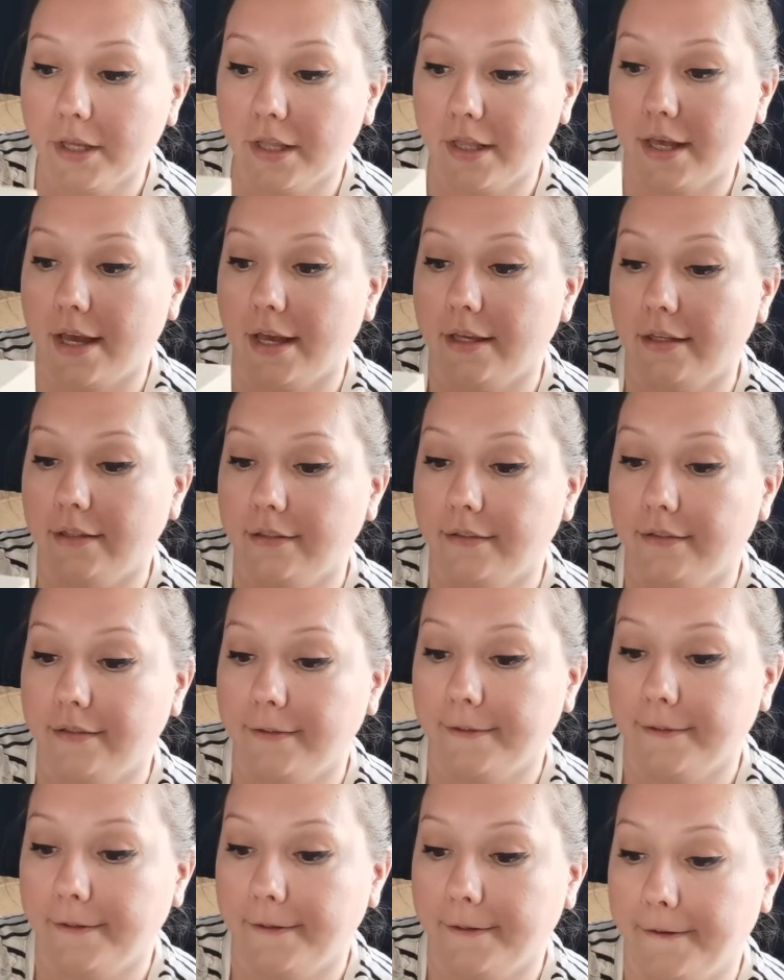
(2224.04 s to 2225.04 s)

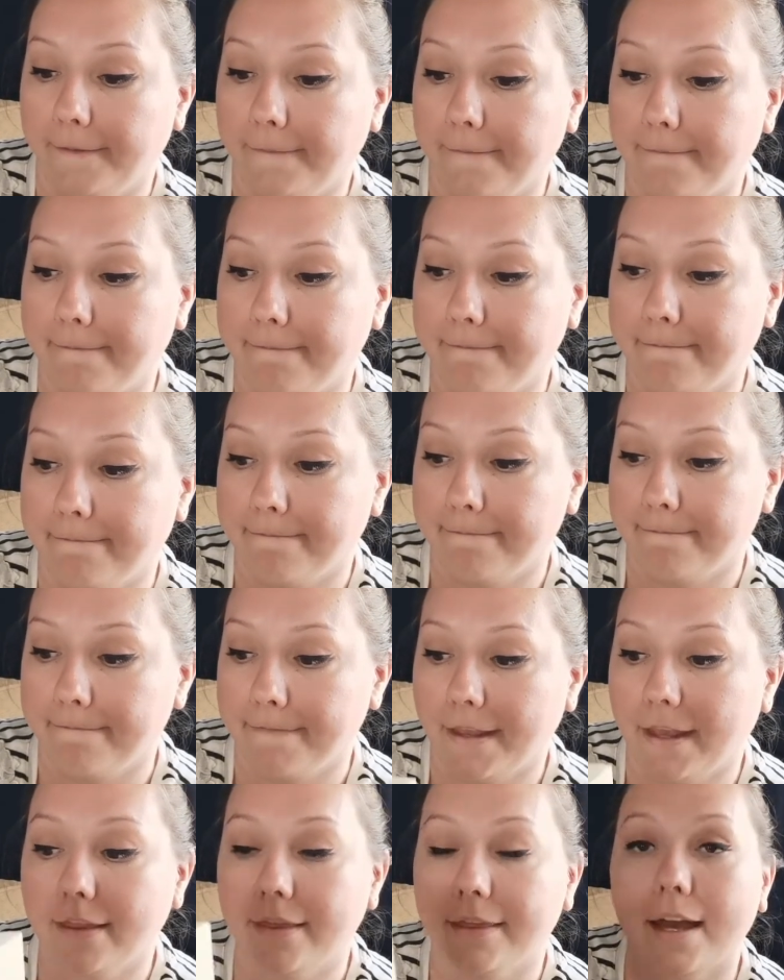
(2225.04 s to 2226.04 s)
realize
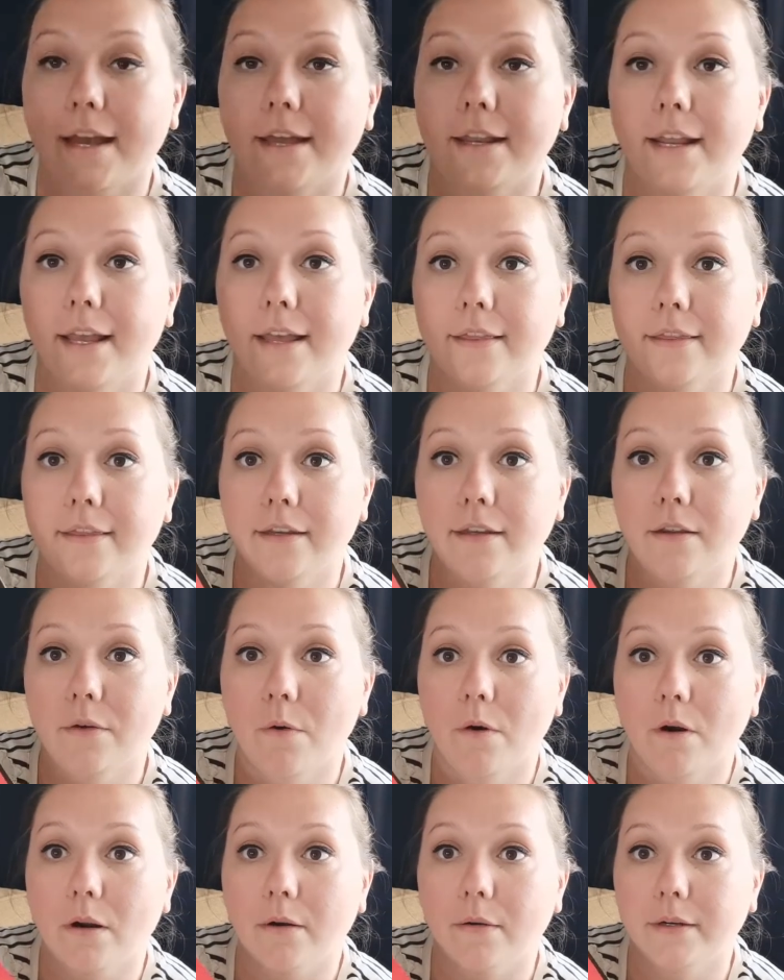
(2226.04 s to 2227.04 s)
that Anthony
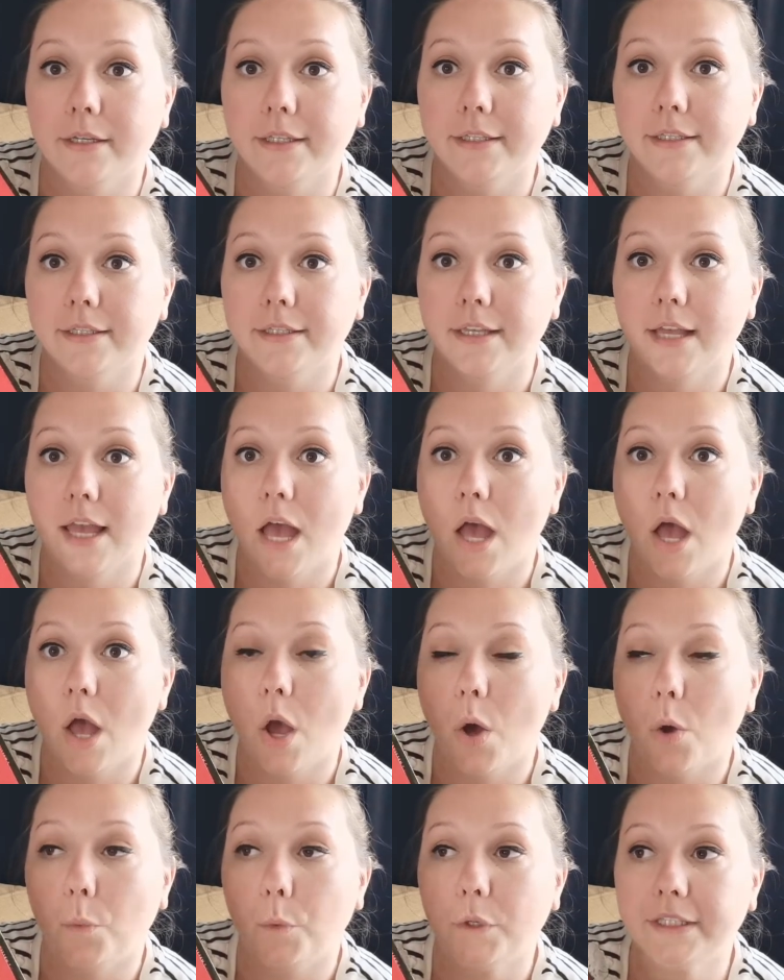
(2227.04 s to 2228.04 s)
Horowitz
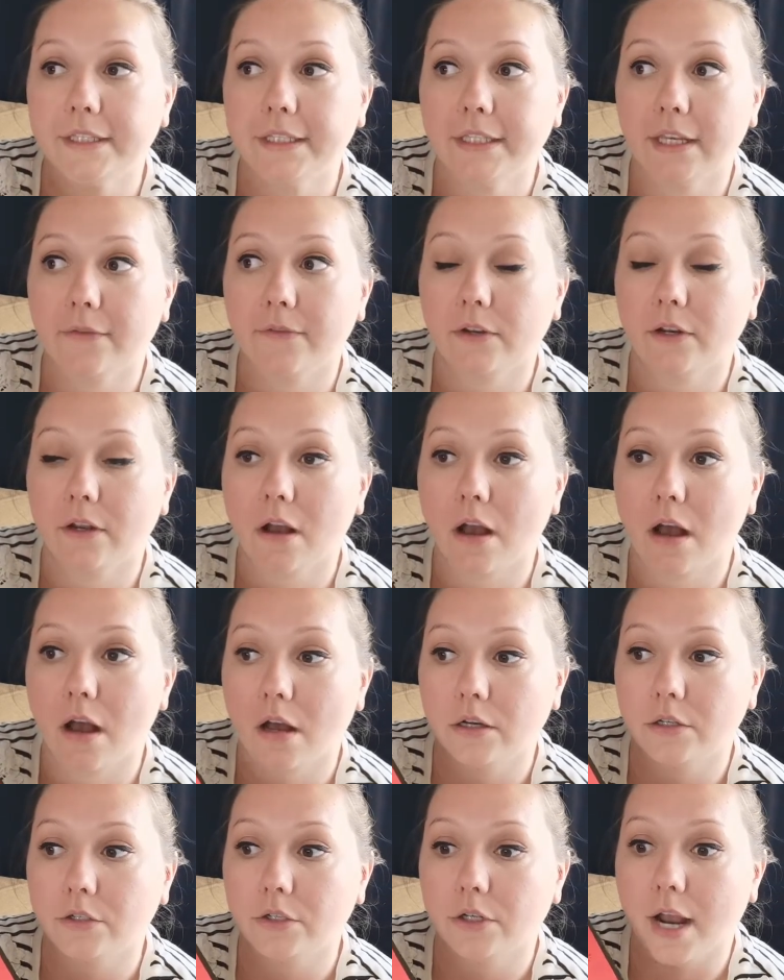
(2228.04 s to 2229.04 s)
was given a
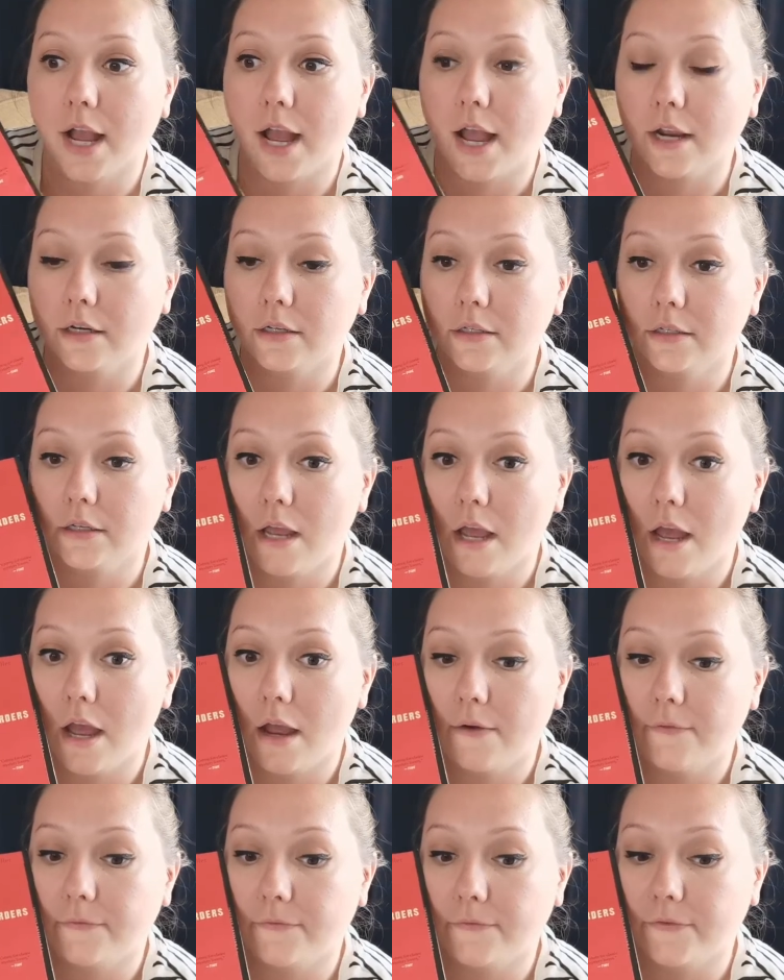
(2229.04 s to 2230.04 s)
contract
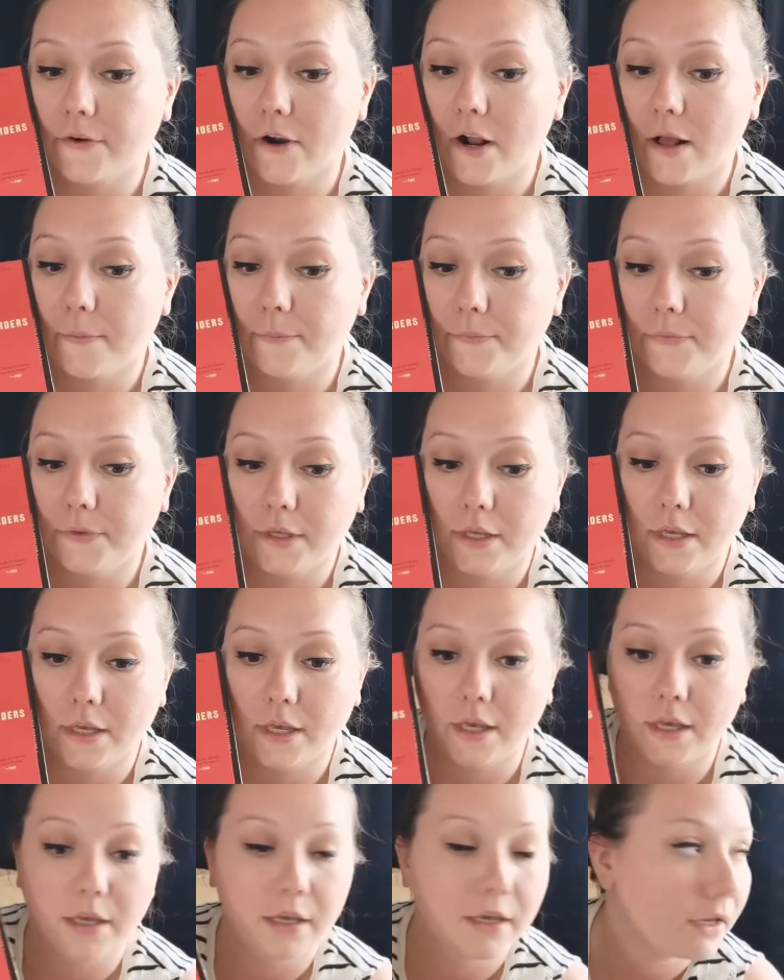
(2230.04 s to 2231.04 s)
from
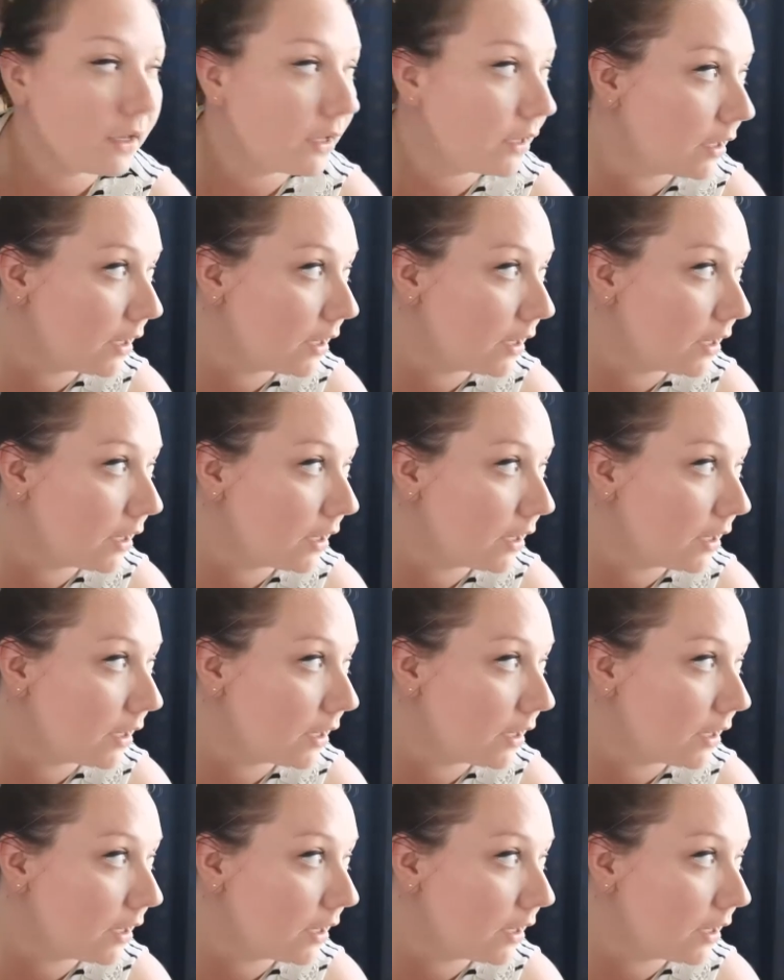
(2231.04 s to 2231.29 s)
the